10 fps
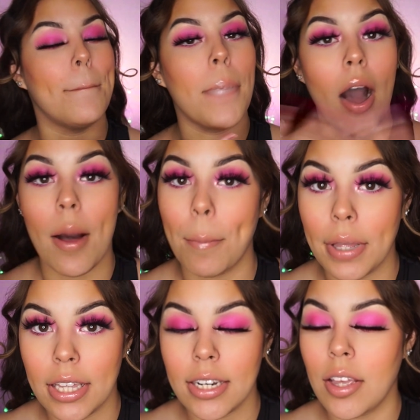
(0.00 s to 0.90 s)

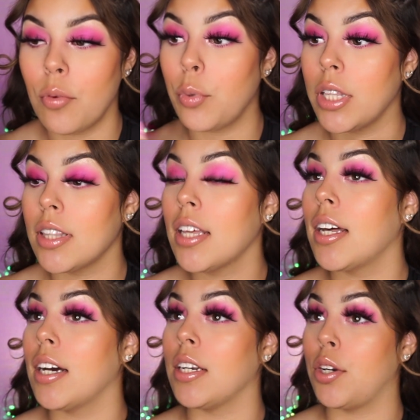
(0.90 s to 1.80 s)
poppin' with
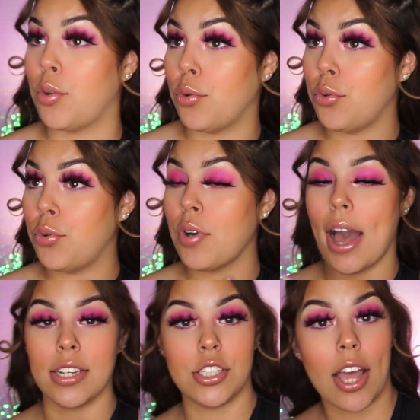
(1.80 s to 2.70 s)
a new
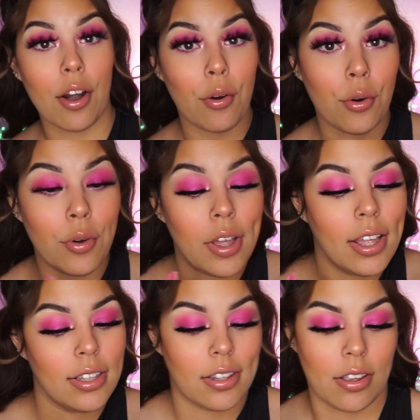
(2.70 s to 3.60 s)
eyeshadow
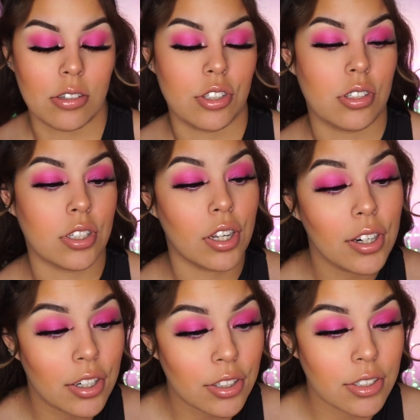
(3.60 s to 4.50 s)
that y'all just
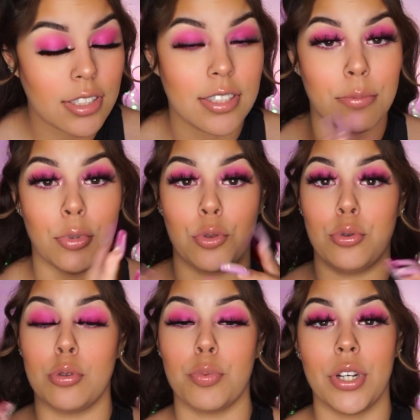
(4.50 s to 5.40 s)
learned, some new
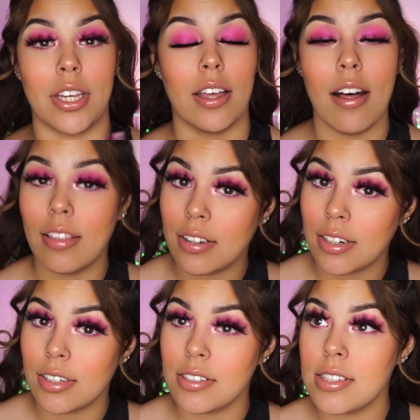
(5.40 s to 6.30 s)
spring
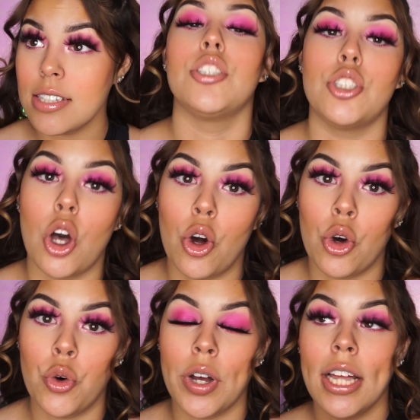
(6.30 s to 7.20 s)
colors.
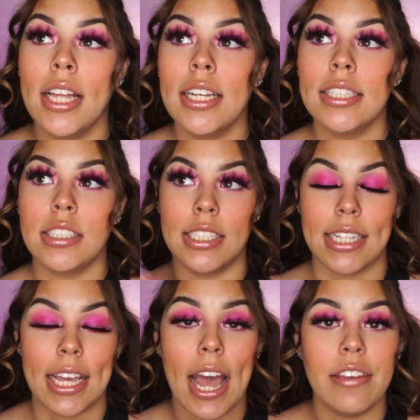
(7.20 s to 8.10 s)
So
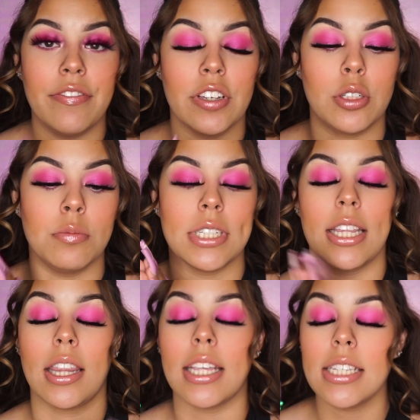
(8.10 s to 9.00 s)
today I filmed
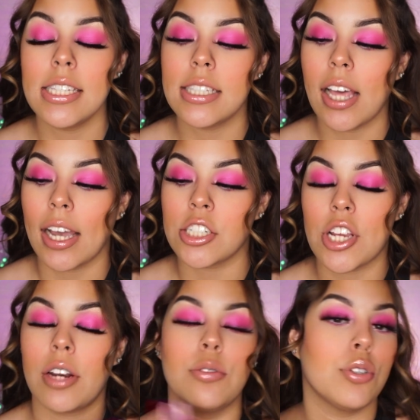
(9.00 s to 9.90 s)
this
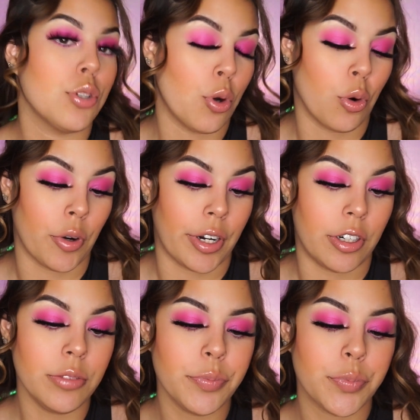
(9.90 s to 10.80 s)
eyeshadow
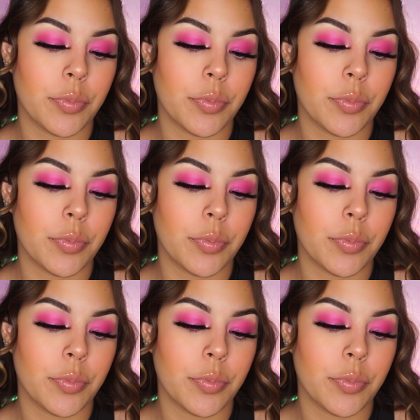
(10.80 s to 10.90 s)
tutorial